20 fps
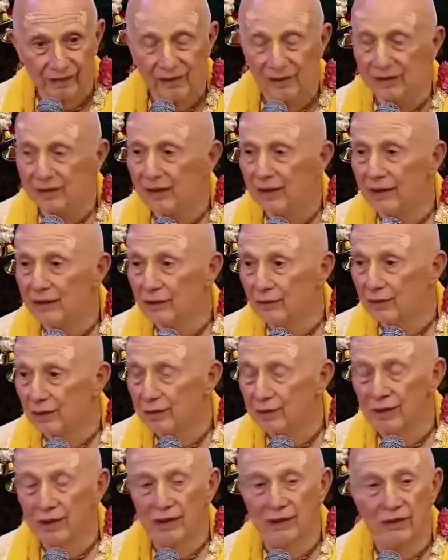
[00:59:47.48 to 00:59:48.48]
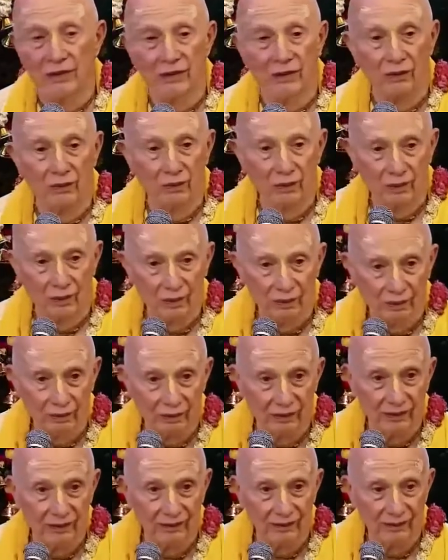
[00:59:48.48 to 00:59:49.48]
He says, let there be peace in the
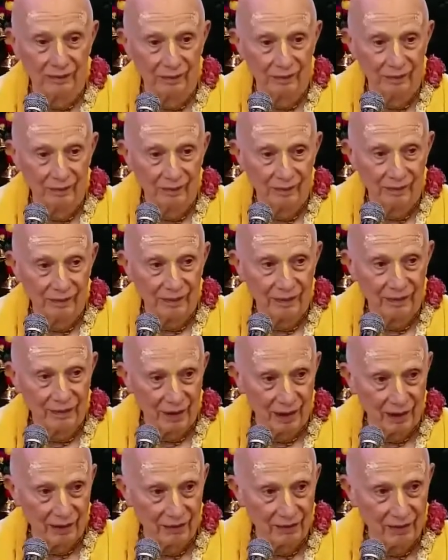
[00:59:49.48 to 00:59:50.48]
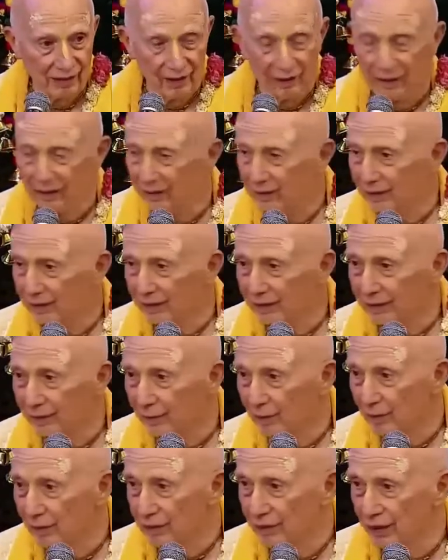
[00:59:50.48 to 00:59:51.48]
world. sounds like a, you
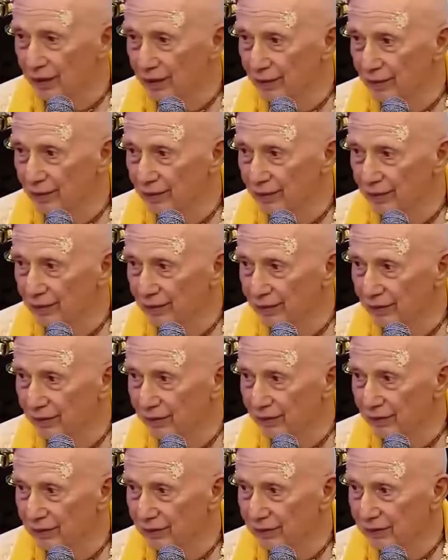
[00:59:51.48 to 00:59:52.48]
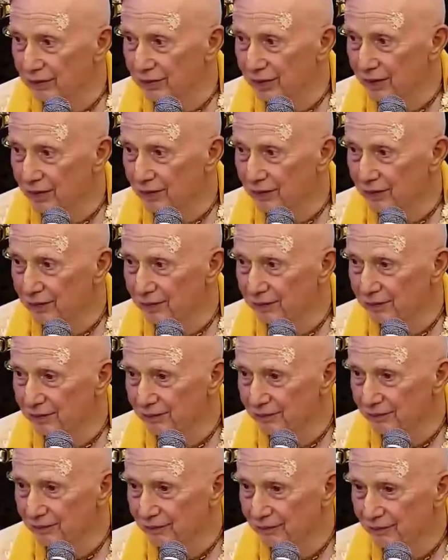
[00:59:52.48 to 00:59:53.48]
know, almost like a political statement.
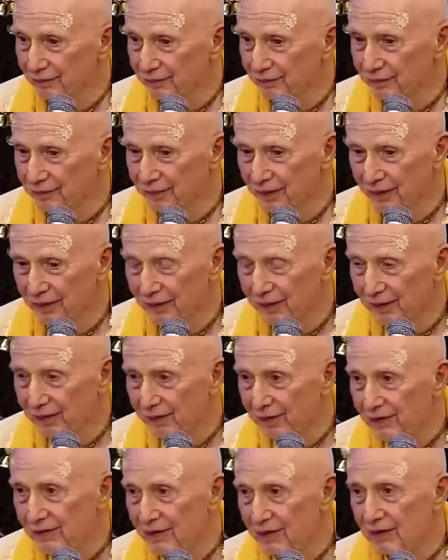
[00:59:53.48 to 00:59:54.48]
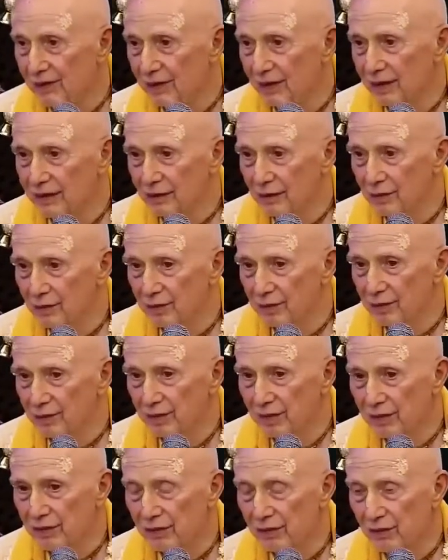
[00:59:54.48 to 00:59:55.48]
He says, let there be
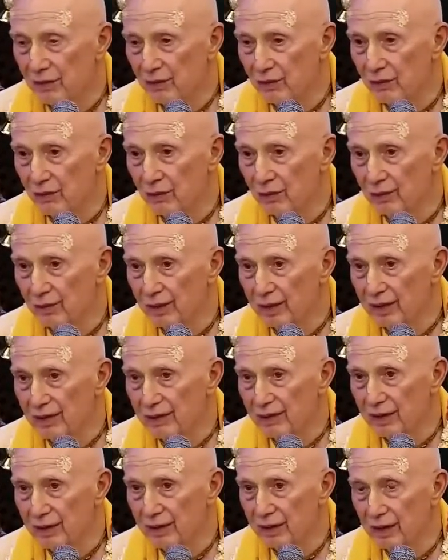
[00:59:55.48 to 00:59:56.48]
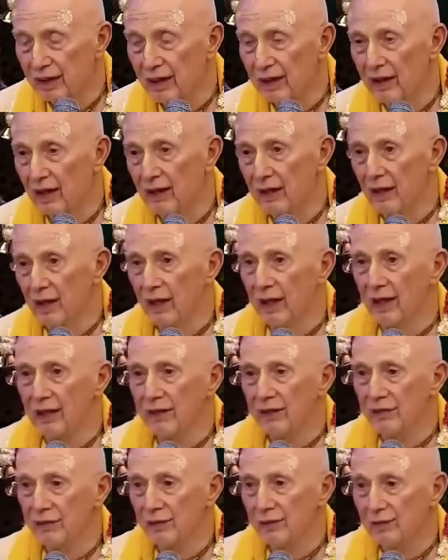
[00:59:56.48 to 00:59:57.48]
peace in the world. But he said, then he
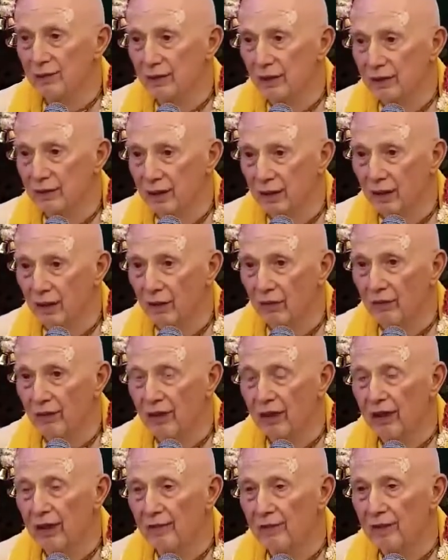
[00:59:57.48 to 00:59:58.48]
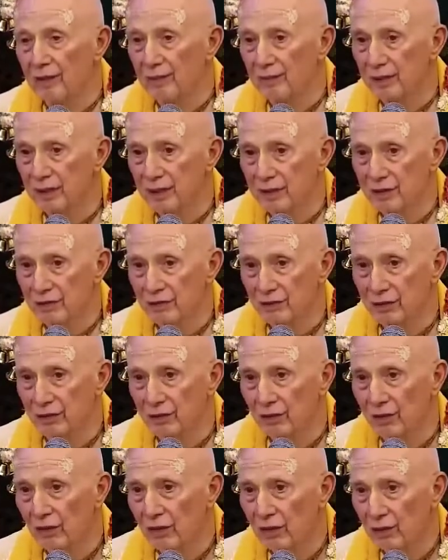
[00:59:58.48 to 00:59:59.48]
ends the prayer, they only can be
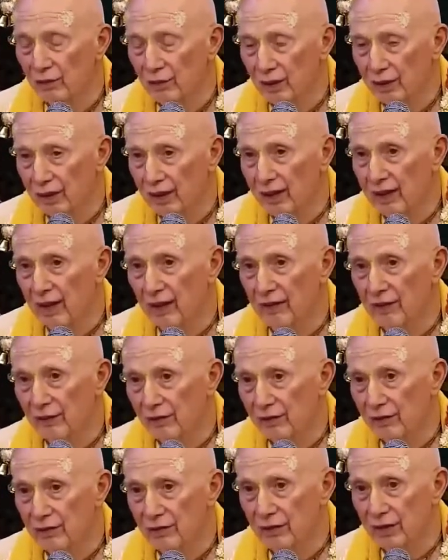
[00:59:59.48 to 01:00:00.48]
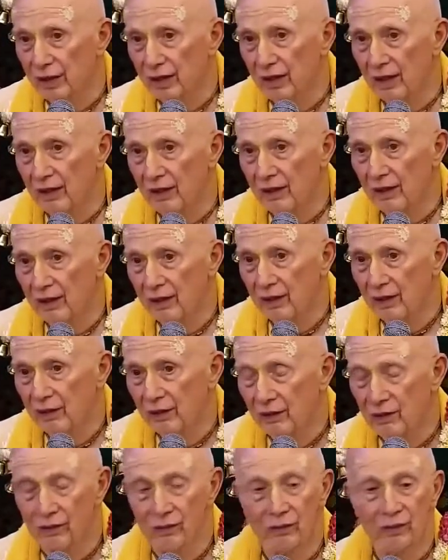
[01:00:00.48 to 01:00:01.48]
peaceful when they understand
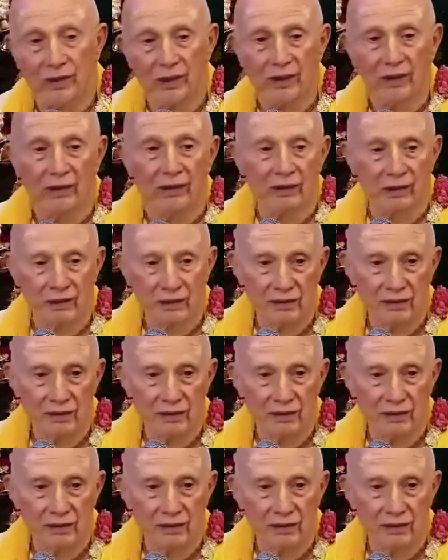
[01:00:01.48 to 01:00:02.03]
their real